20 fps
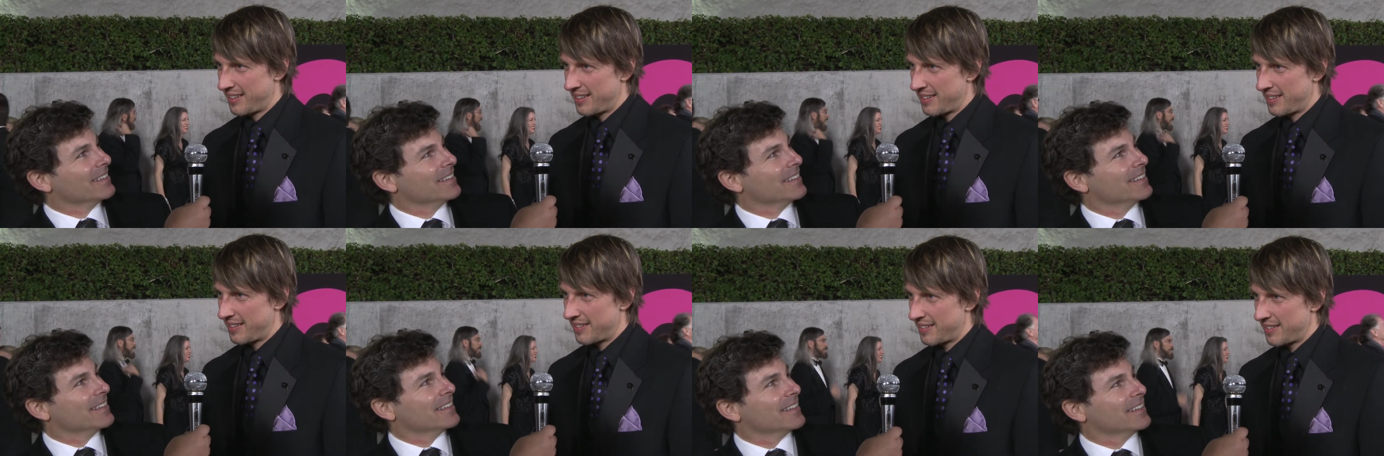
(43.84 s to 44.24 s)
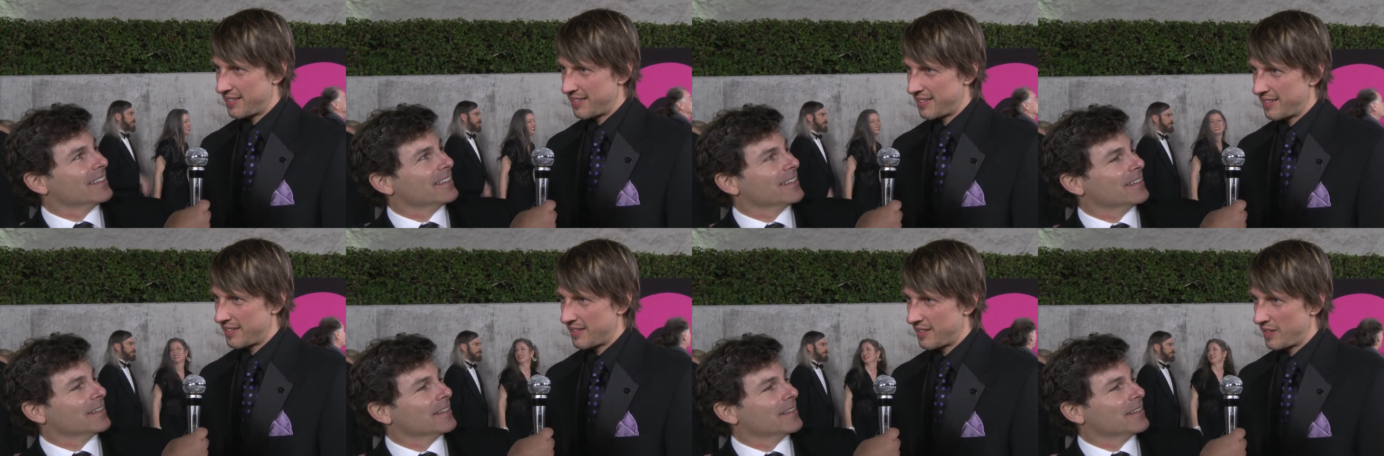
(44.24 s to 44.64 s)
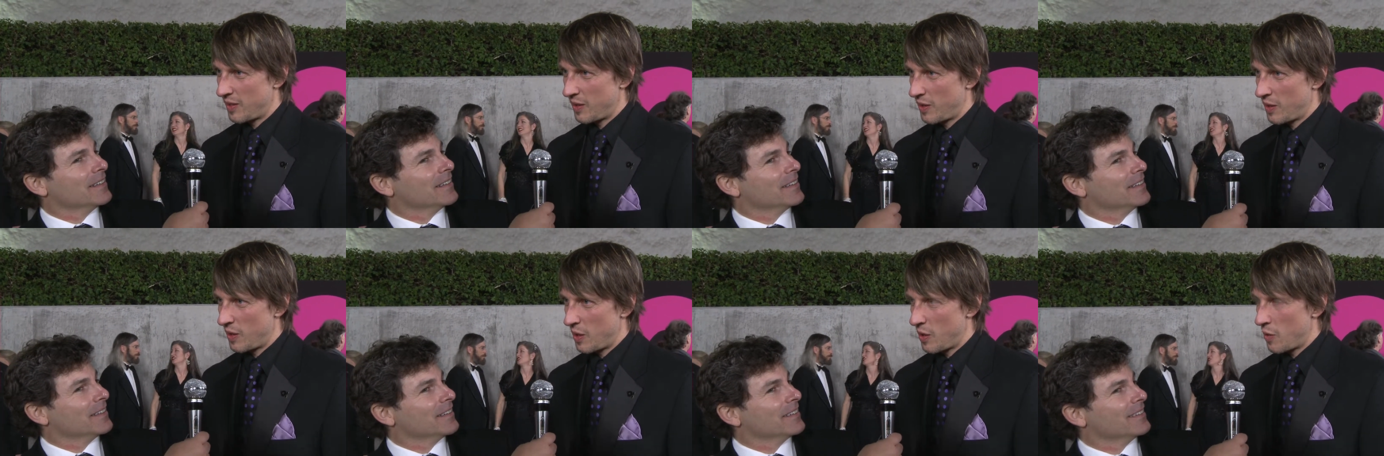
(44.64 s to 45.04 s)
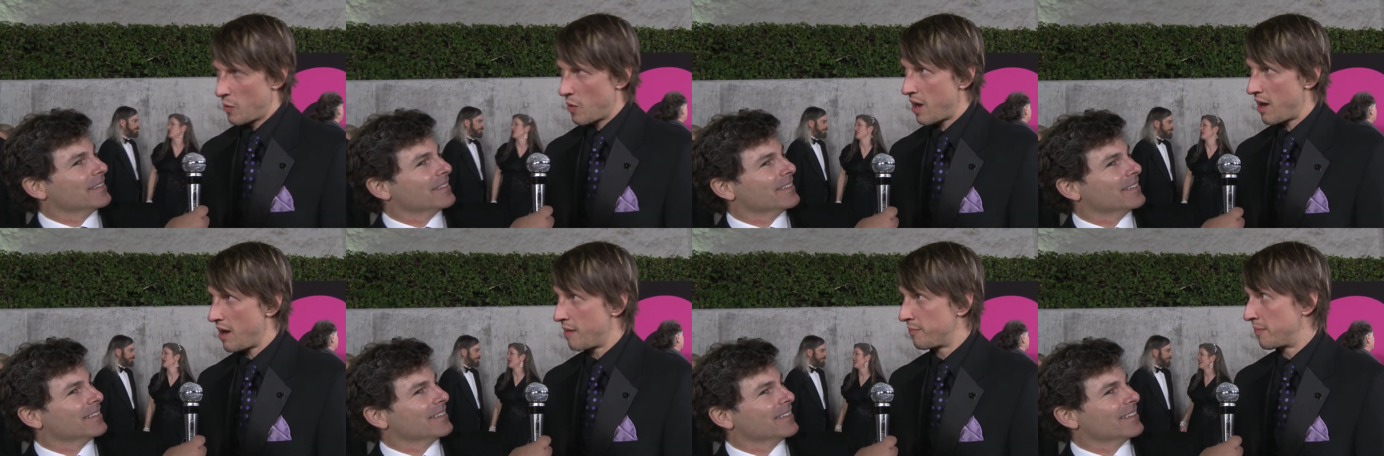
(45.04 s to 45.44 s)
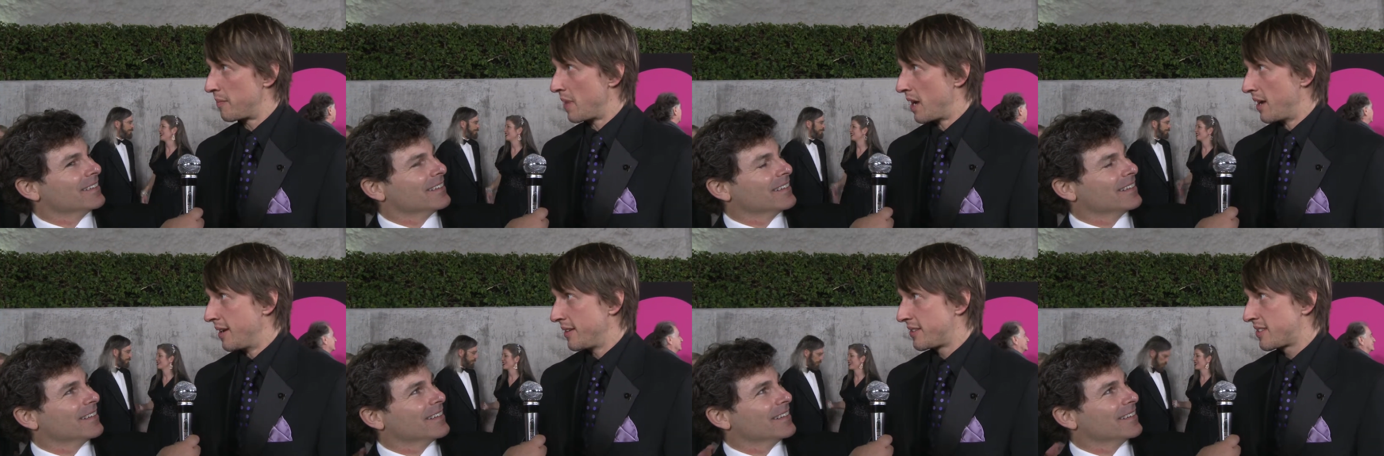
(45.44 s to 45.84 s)
Speaker 1: the other awards
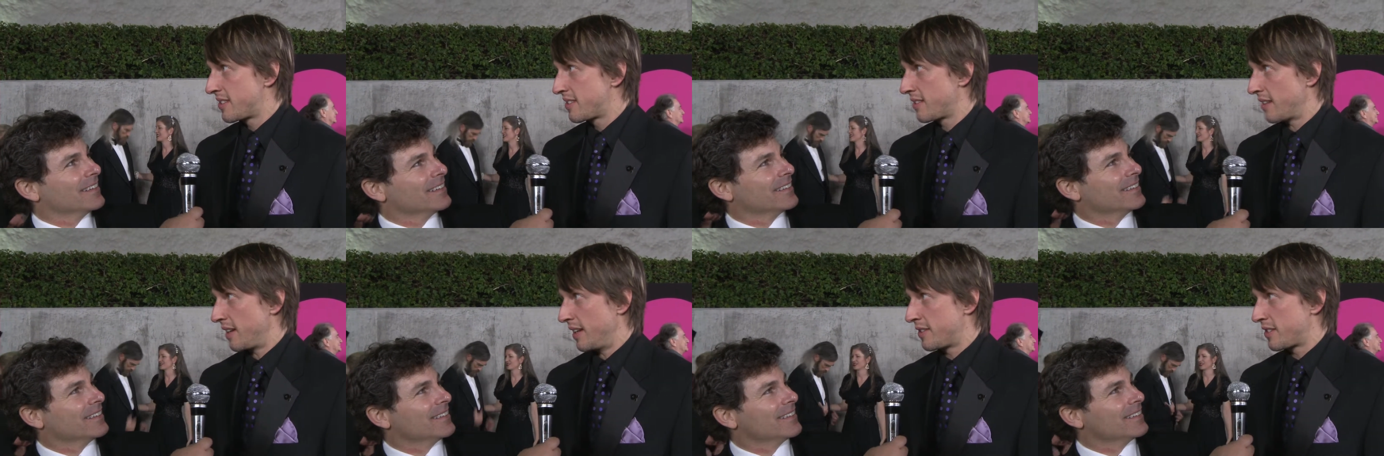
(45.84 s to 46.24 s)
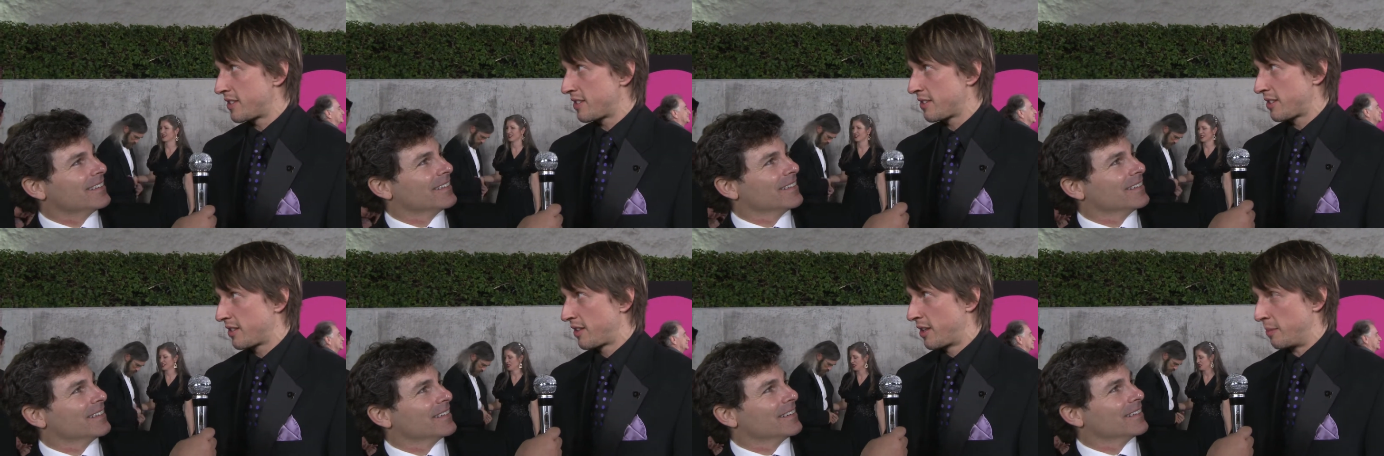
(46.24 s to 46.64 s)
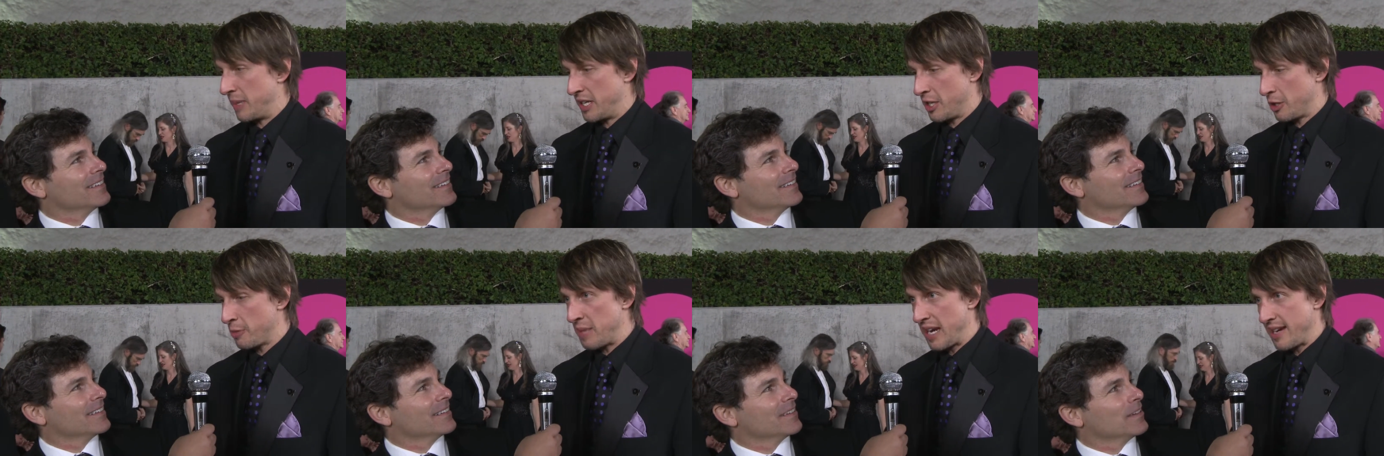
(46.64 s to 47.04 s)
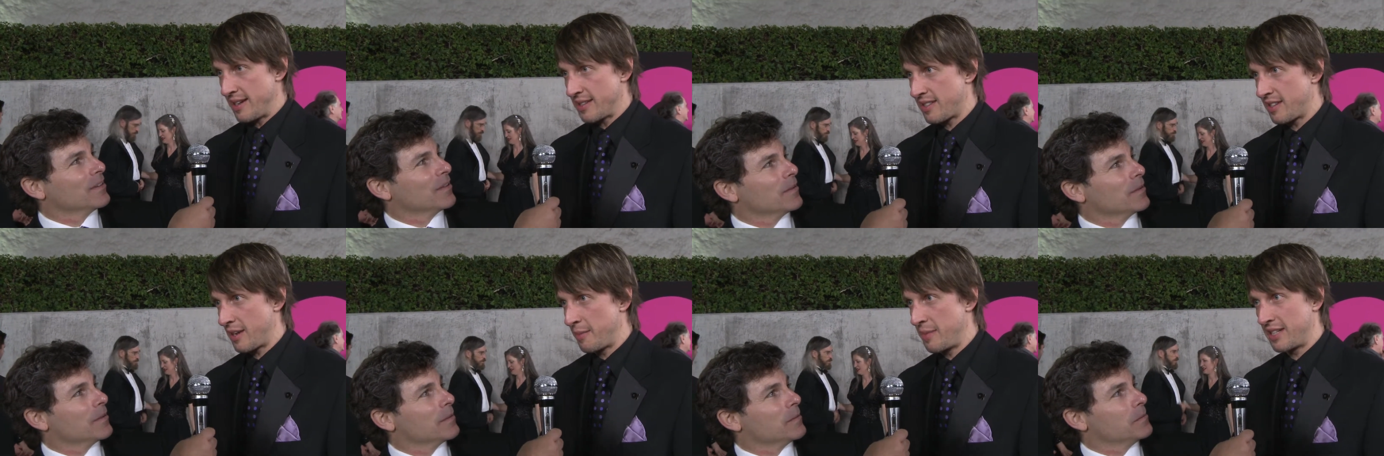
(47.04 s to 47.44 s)
uh, it's it's the peer base.